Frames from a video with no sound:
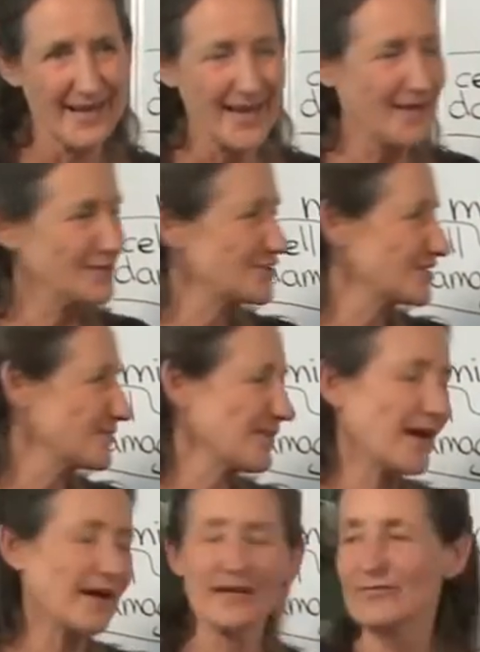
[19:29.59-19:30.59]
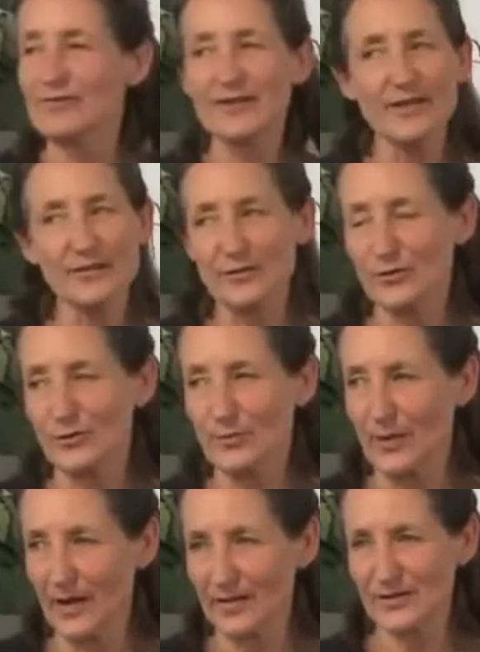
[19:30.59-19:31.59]
And just about everything that you
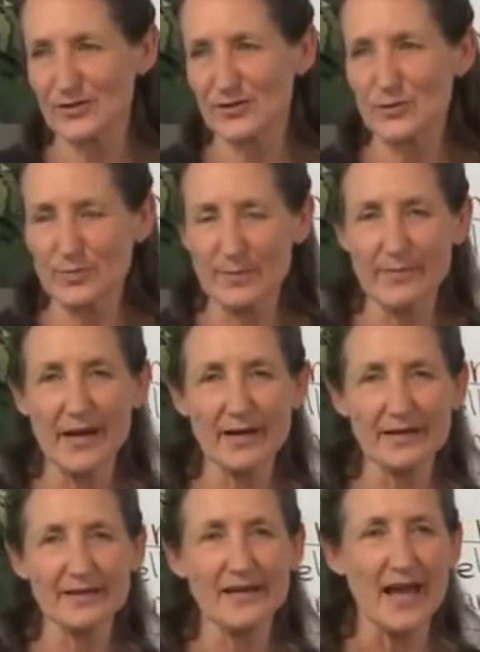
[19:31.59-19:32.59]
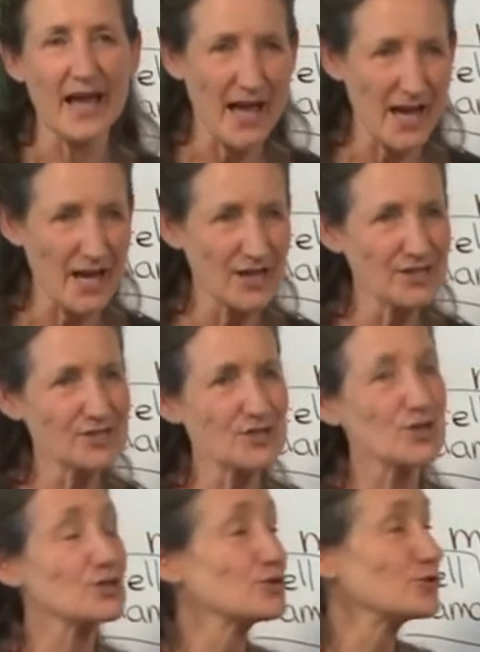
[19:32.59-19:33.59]
buy in the supermarket has
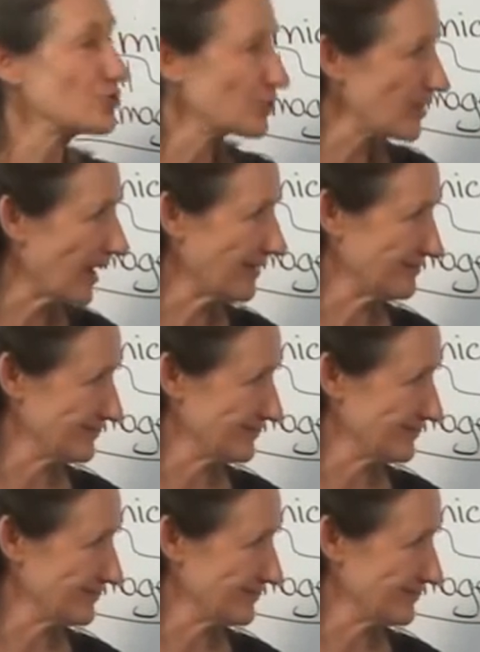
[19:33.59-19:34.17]
sugar.